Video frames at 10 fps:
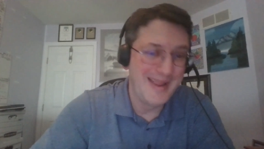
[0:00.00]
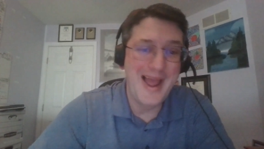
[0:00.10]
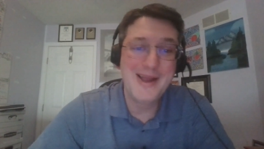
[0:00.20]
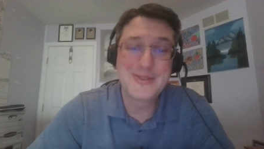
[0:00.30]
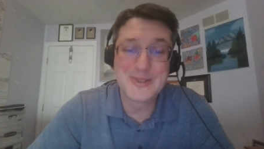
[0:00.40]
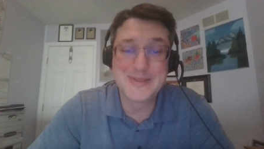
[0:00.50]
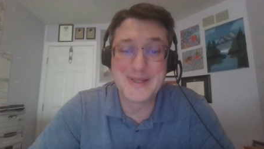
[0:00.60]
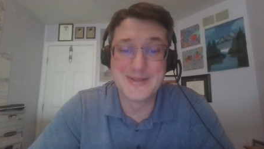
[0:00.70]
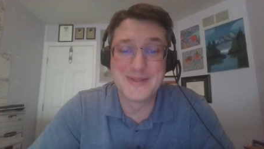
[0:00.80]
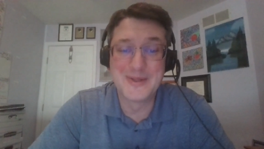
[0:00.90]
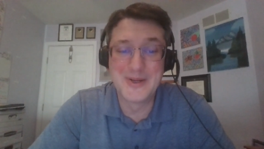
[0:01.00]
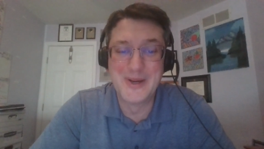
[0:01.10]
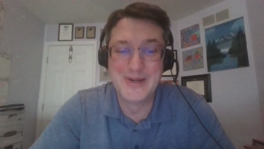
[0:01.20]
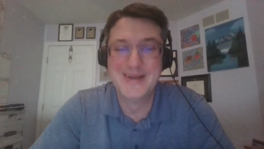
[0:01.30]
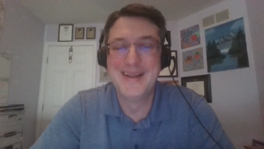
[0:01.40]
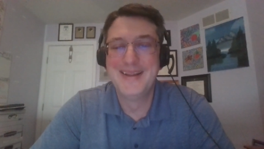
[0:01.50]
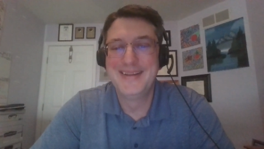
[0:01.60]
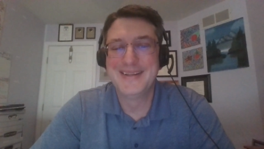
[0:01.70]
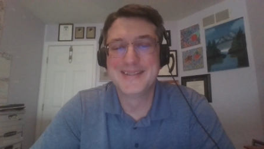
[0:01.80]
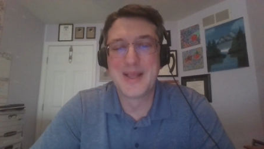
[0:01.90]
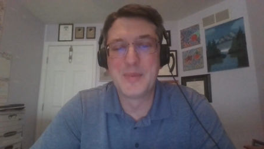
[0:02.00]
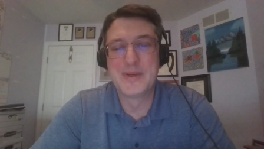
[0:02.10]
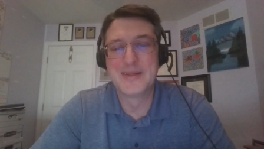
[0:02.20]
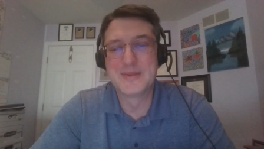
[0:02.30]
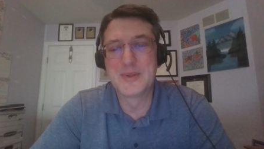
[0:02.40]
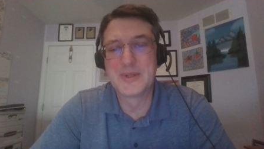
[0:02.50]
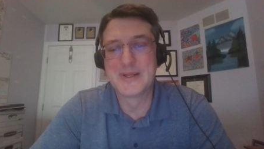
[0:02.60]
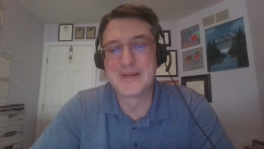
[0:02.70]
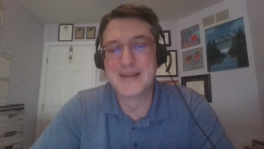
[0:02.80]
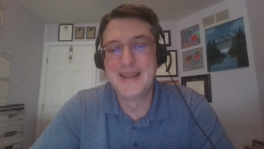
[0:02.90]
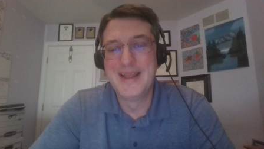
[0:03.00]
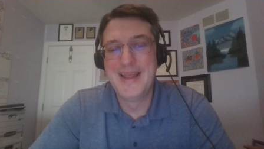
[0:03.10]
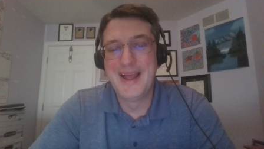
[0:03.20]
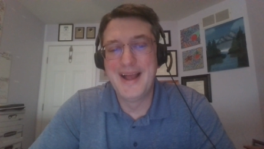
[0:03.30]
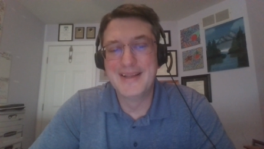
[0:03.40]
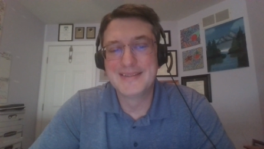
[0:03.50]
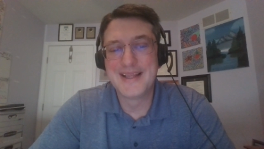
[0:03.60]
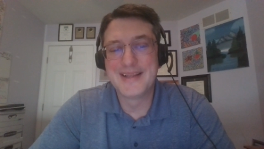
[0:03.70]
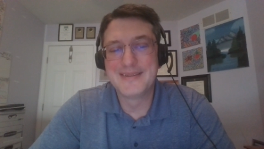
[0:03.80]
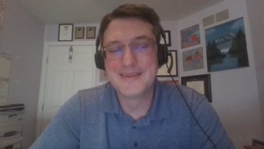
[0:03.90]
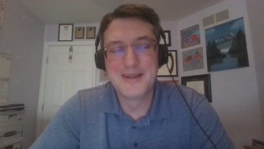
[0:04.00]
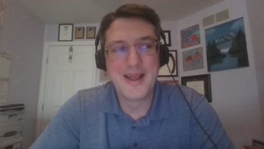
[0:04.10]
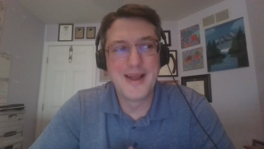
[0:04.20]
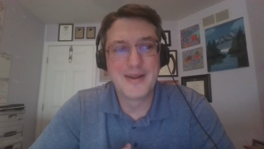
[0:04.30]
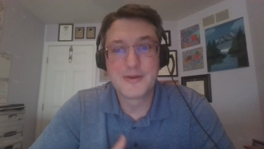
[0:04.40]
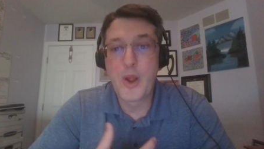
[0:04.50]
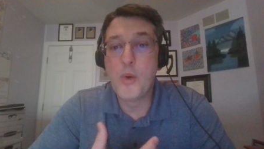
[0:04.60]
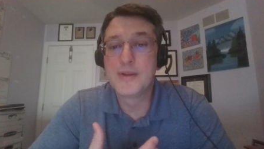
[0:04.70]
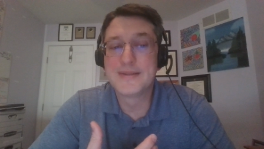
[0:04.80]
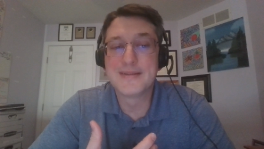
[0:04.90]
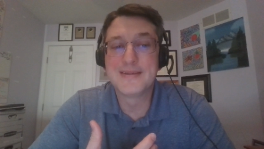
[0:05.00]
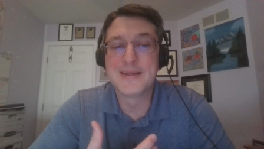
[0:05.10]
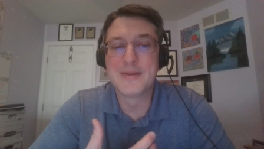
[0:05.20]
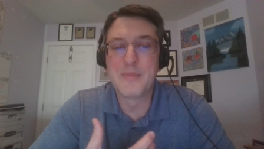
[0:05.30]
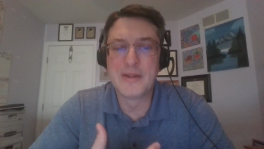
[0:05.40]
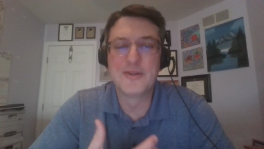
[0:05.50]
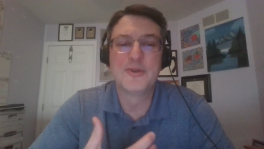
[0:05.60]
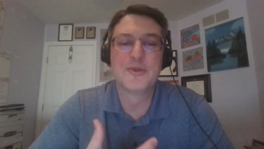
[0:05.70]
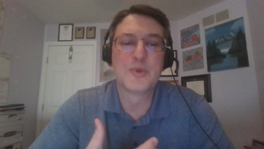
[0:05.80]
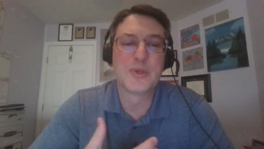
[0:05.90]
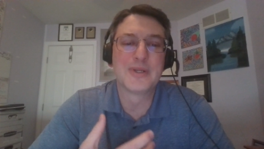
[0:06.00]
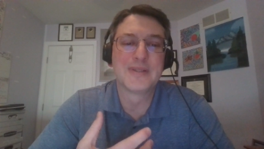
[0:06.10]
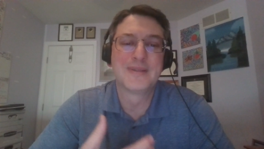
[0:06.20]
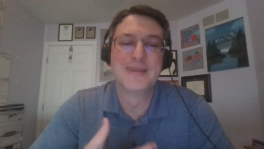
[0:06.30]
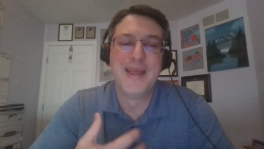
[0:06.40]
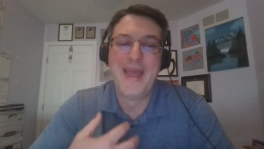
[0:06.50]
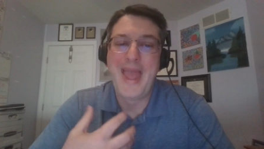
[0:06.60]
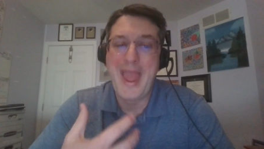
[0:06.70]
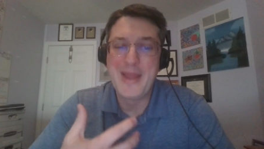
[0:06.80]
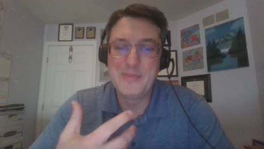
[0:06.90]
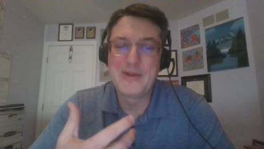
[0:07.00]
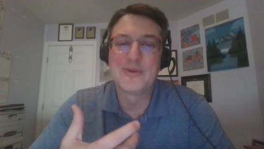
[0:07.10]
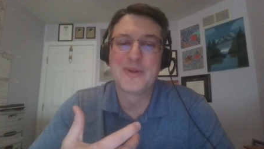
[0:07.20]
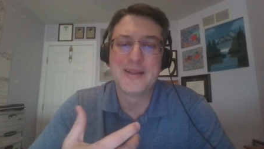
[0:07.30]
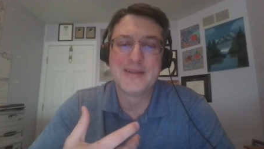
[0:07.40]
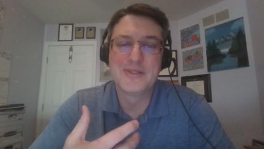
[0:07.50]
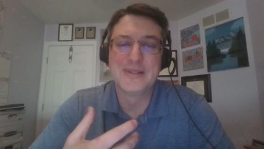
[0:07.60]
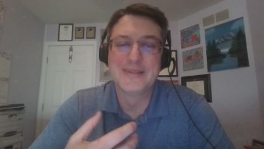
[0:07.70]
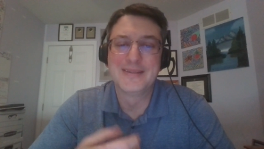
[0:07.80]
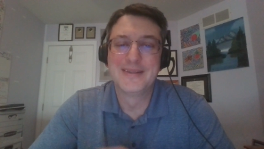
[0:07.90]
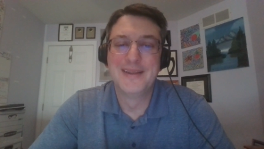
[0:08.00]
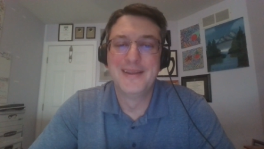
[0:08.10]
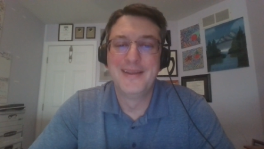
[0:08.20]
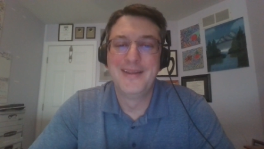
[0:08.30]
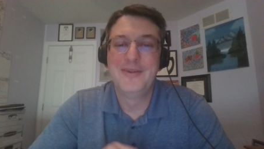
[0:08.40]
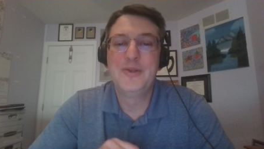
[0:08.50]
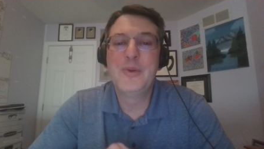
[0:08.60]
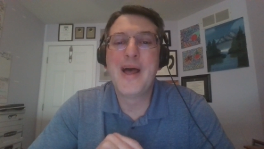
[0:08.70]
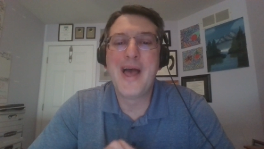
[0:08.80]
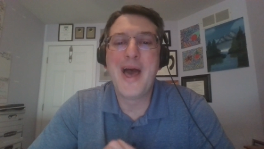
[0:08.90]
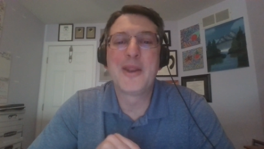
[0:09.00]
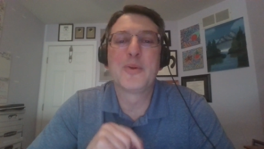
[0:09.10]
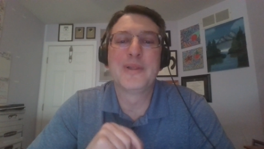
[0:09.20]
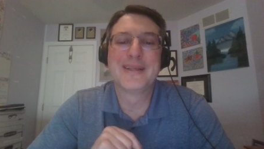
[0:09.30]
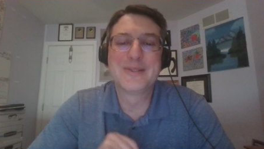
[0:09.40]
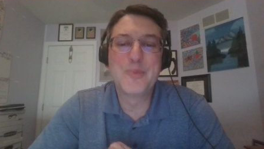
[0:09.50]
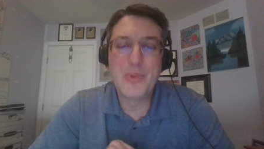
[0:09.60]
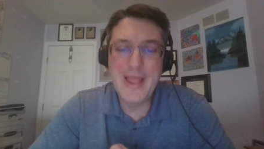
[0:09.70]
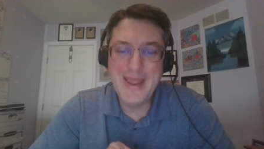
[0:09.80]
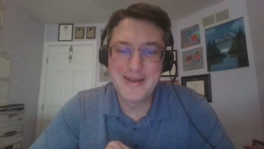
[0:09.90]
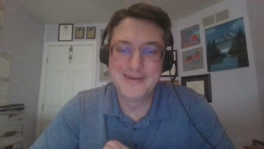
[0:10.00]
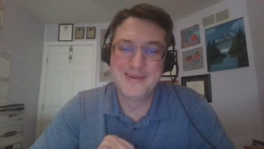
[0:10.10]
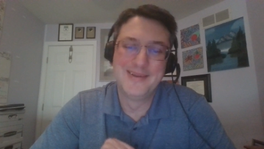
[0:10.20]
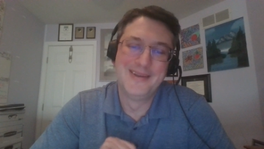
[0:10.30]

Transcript: actually says under insomnia disorder uh, is that uh, coexisting mental disorders and medical conditions do not adequately explain